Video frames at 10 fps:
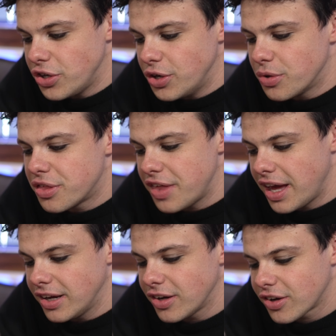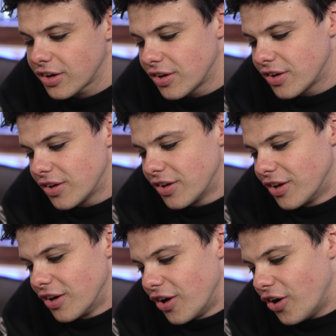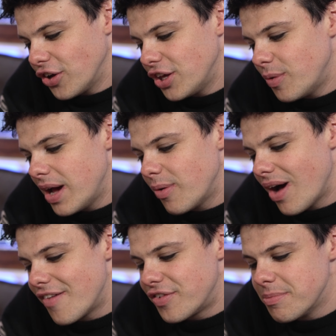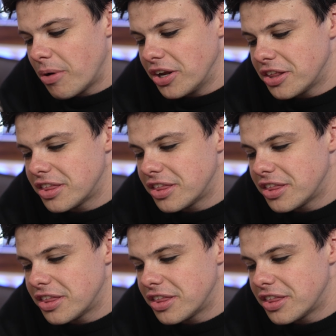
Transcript: you think, or you hear what everybody